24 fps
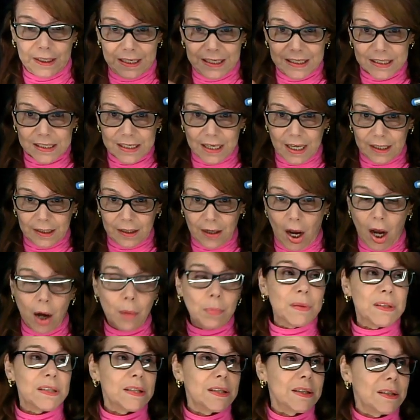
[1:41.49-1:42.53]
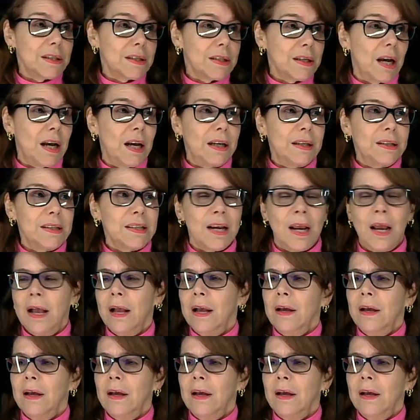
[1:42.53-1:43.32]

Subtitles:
is like opposite sides.